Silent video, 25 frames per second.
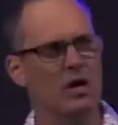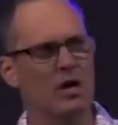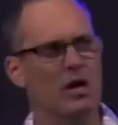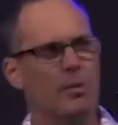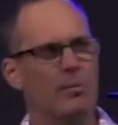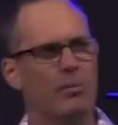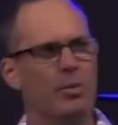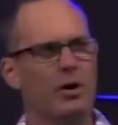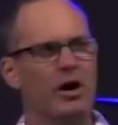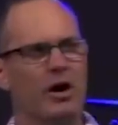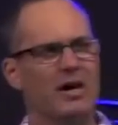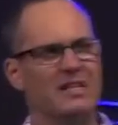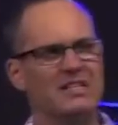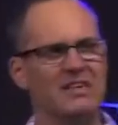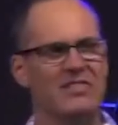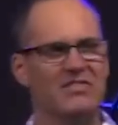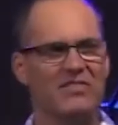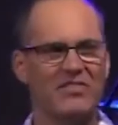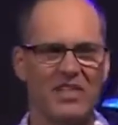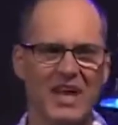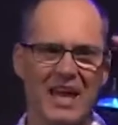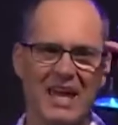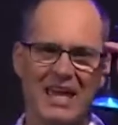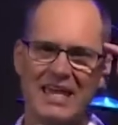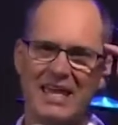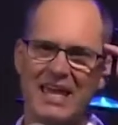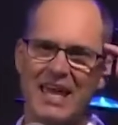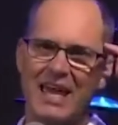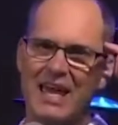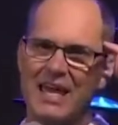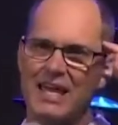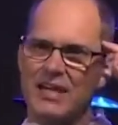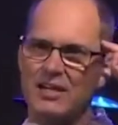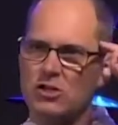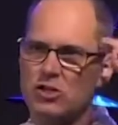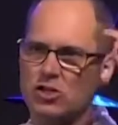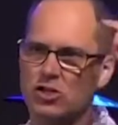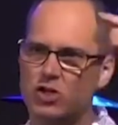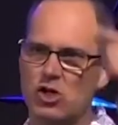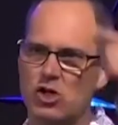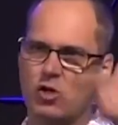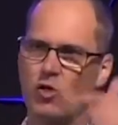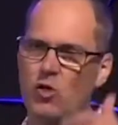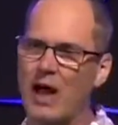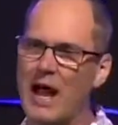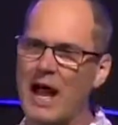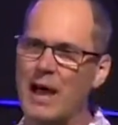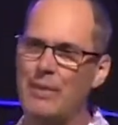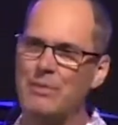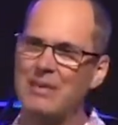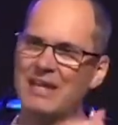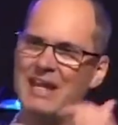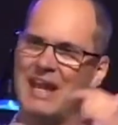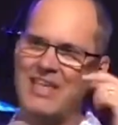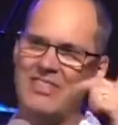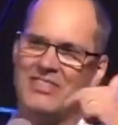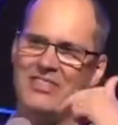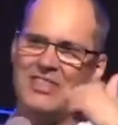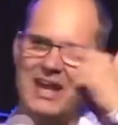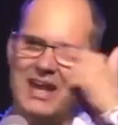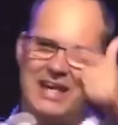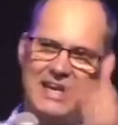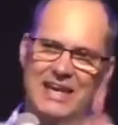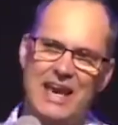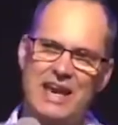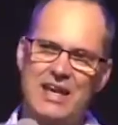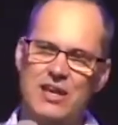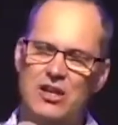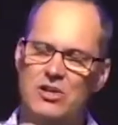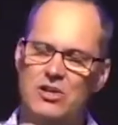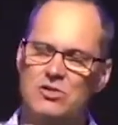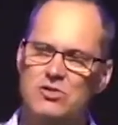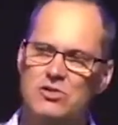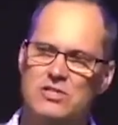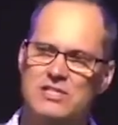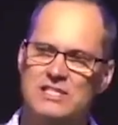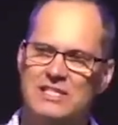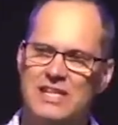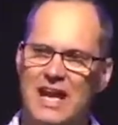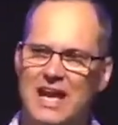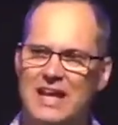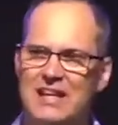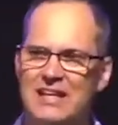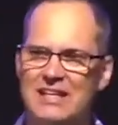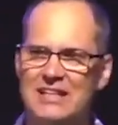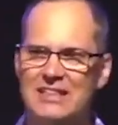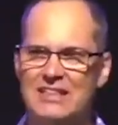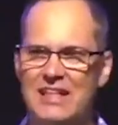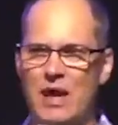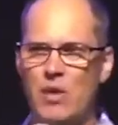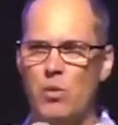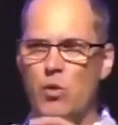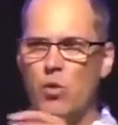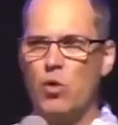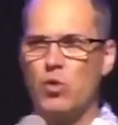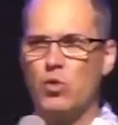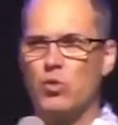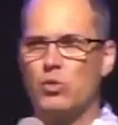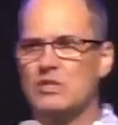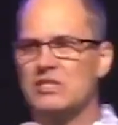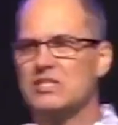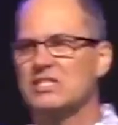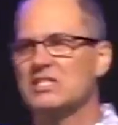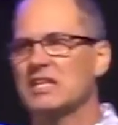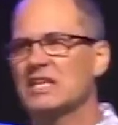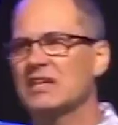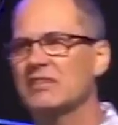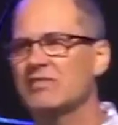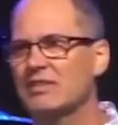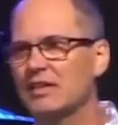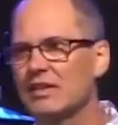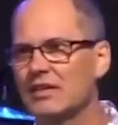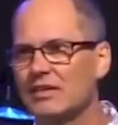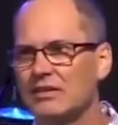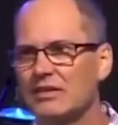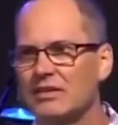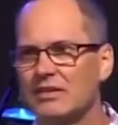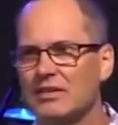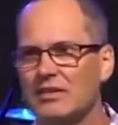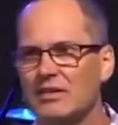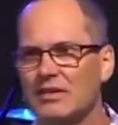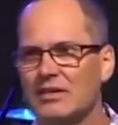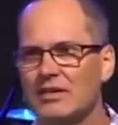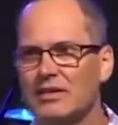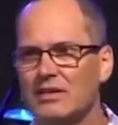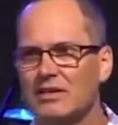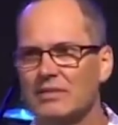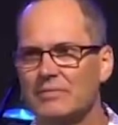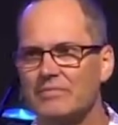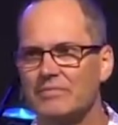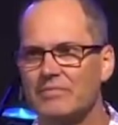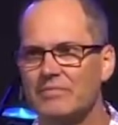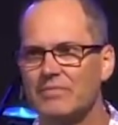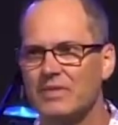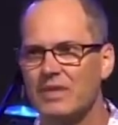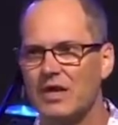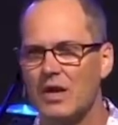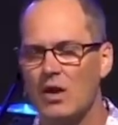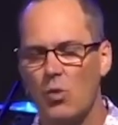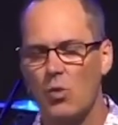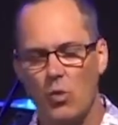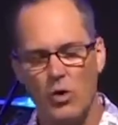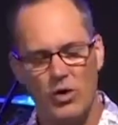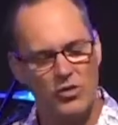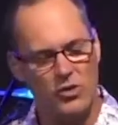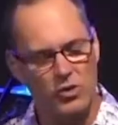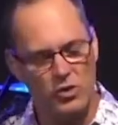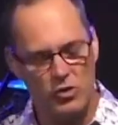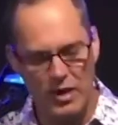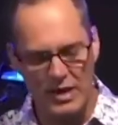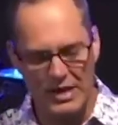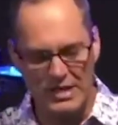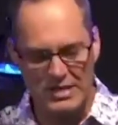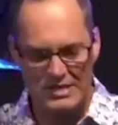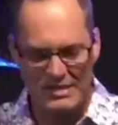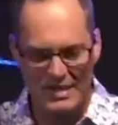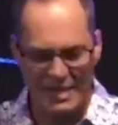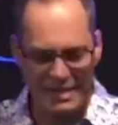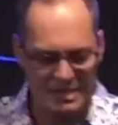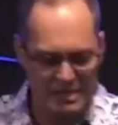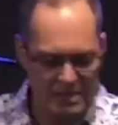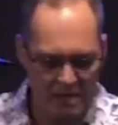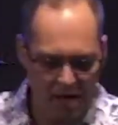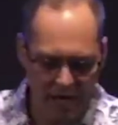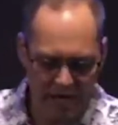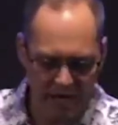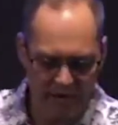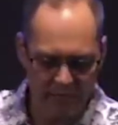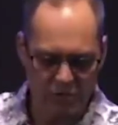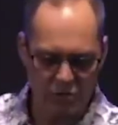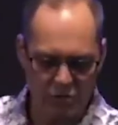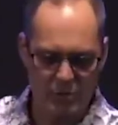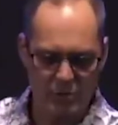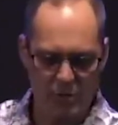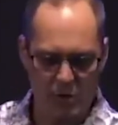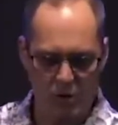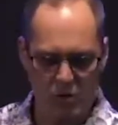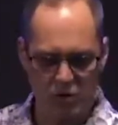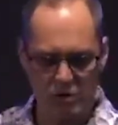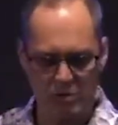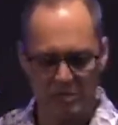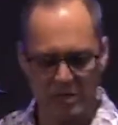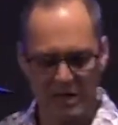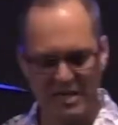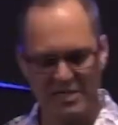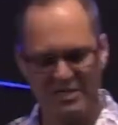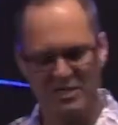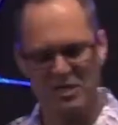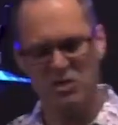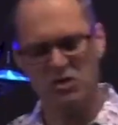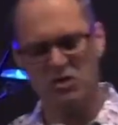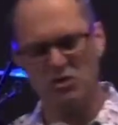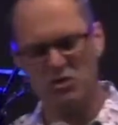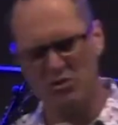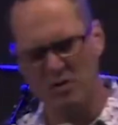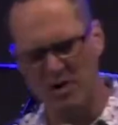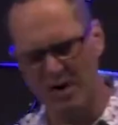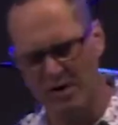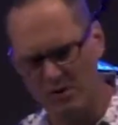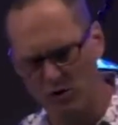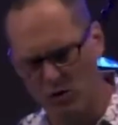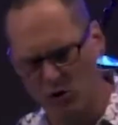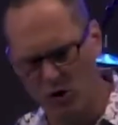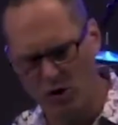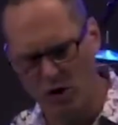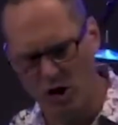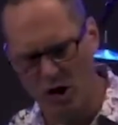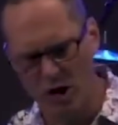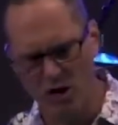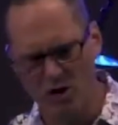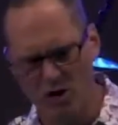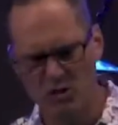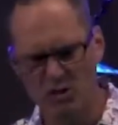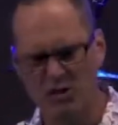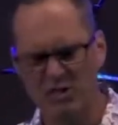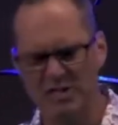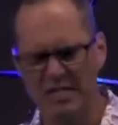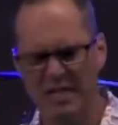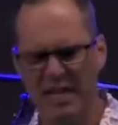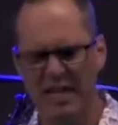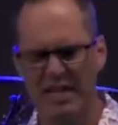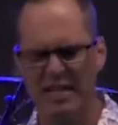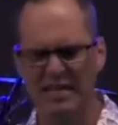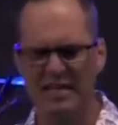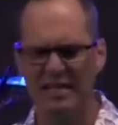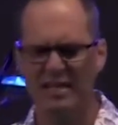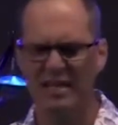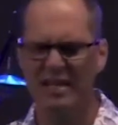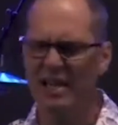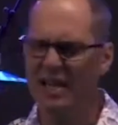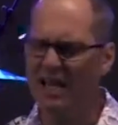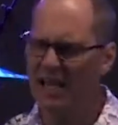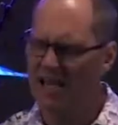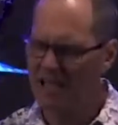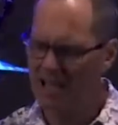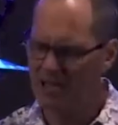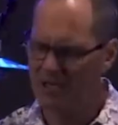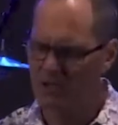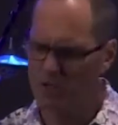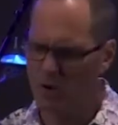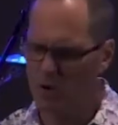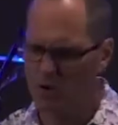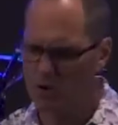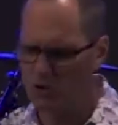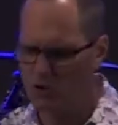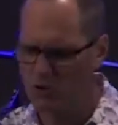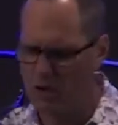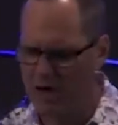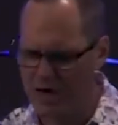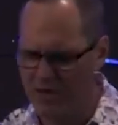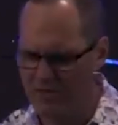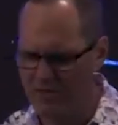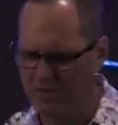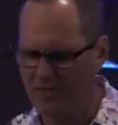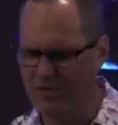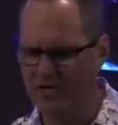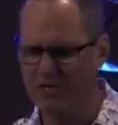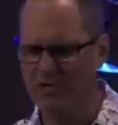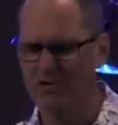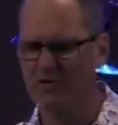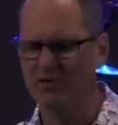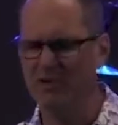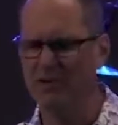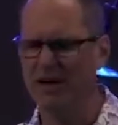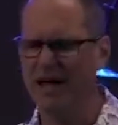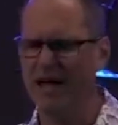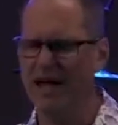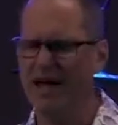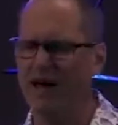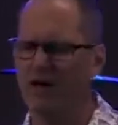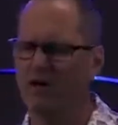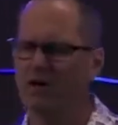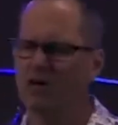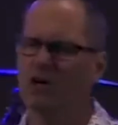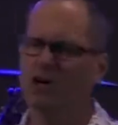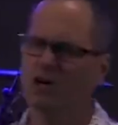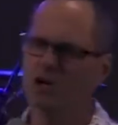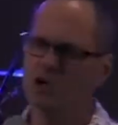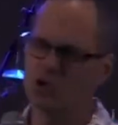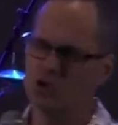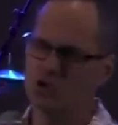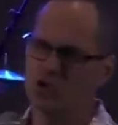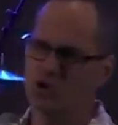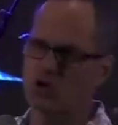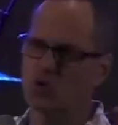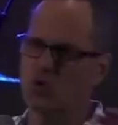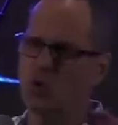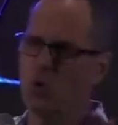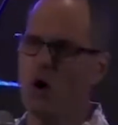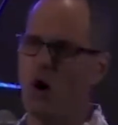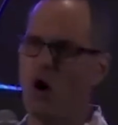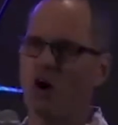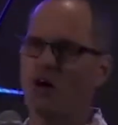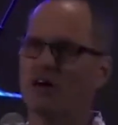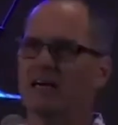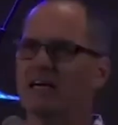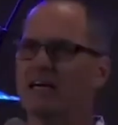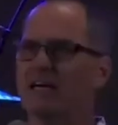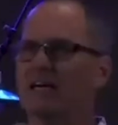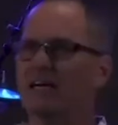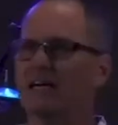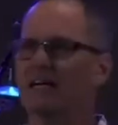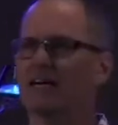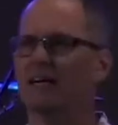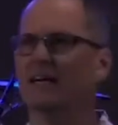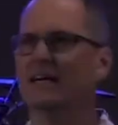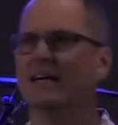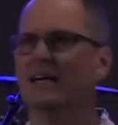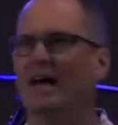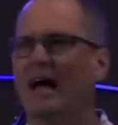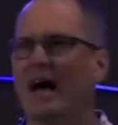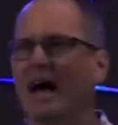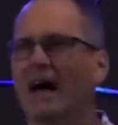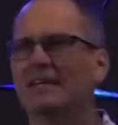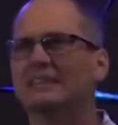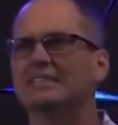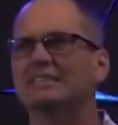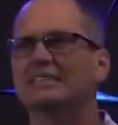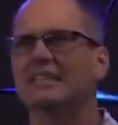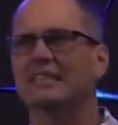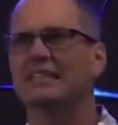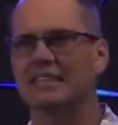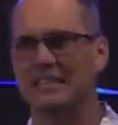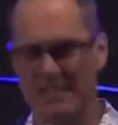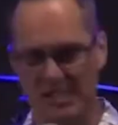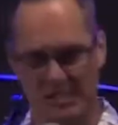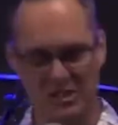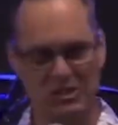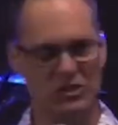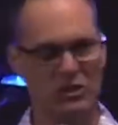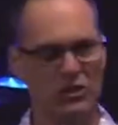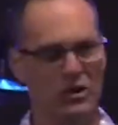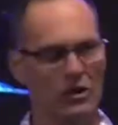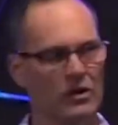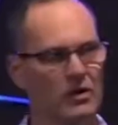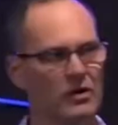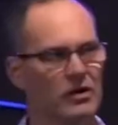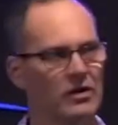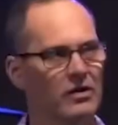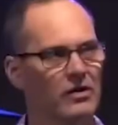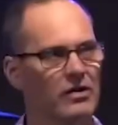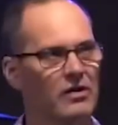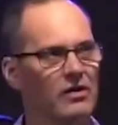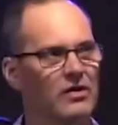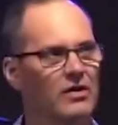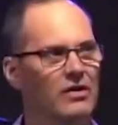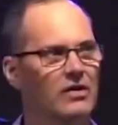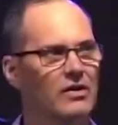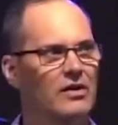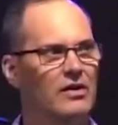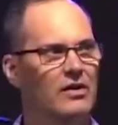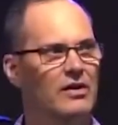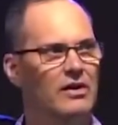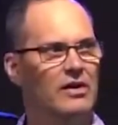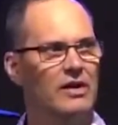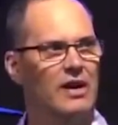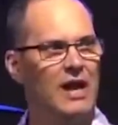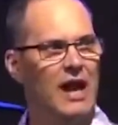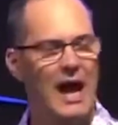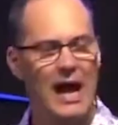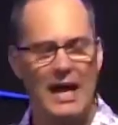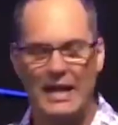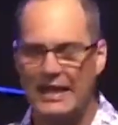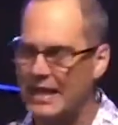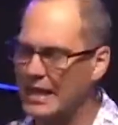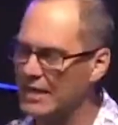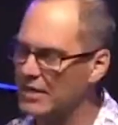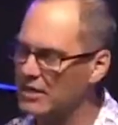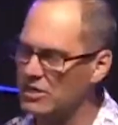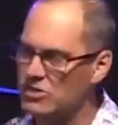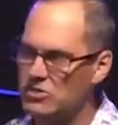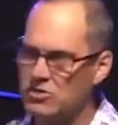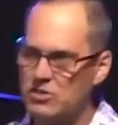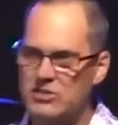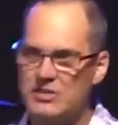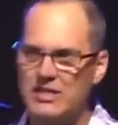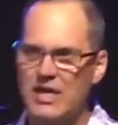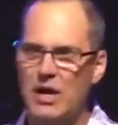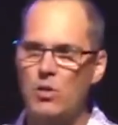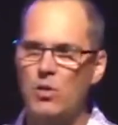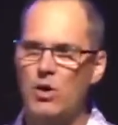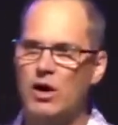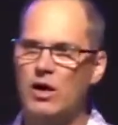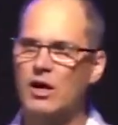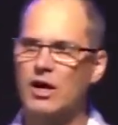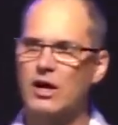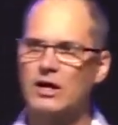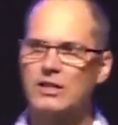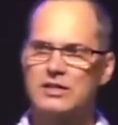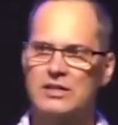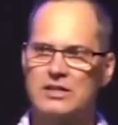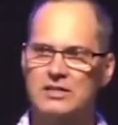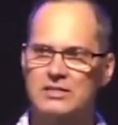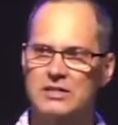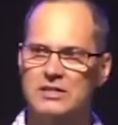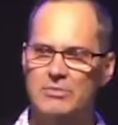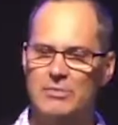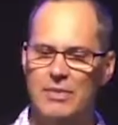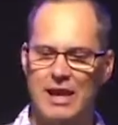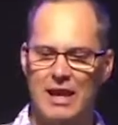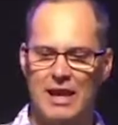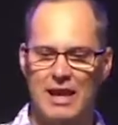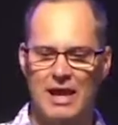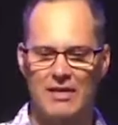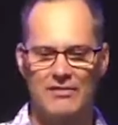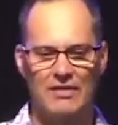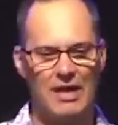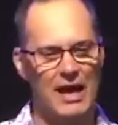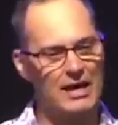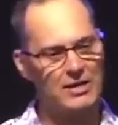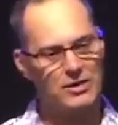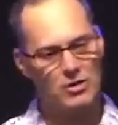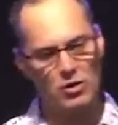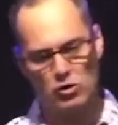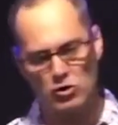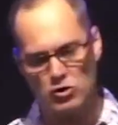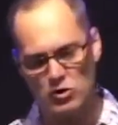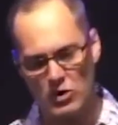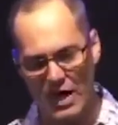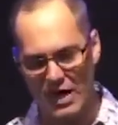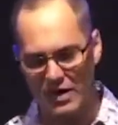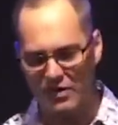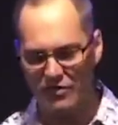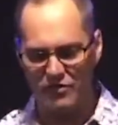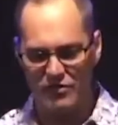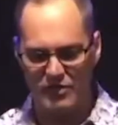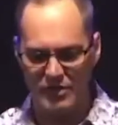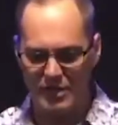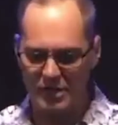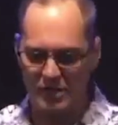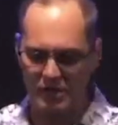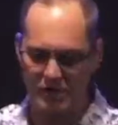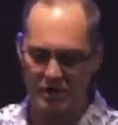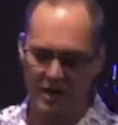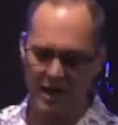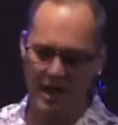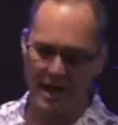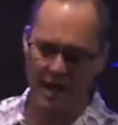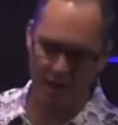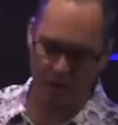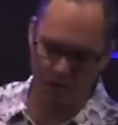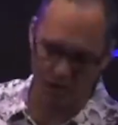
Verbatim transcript: Because if they can't describe it and they can't understand it, they won't receive it. One of the greatest things God ever spoke to me, it says, you're never going to understand it, and don't try to figure it out. Just walk in it. I said, yes, sir. I can't understand what God does in my life. I don't try to figure it out.